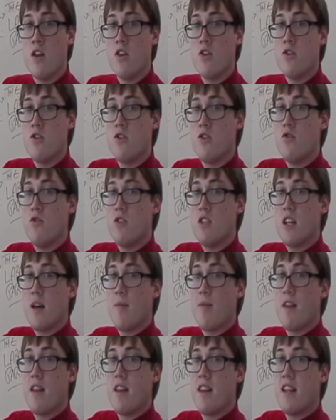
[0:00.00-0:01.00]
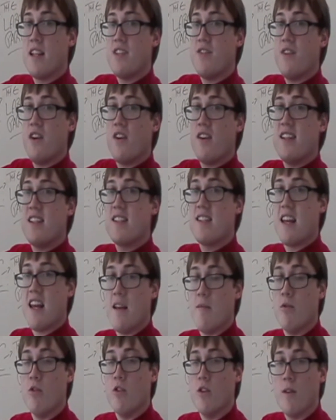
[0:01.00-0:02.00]
to something that's very
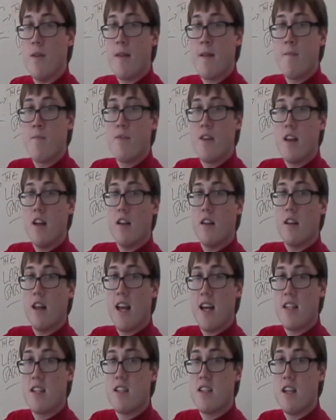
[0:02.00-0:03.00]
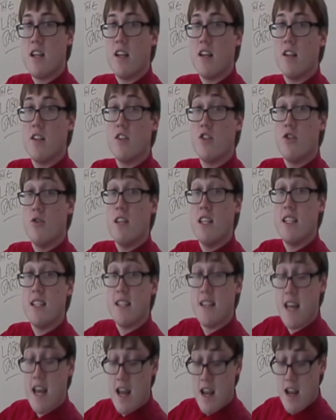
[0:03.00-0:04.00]
stable and lasting to this
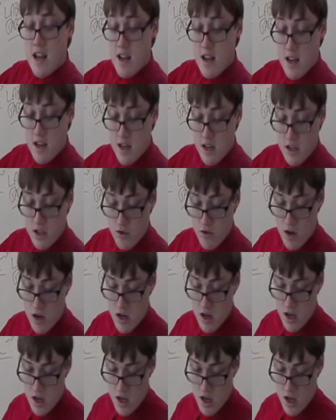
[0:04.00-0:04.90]
day in history.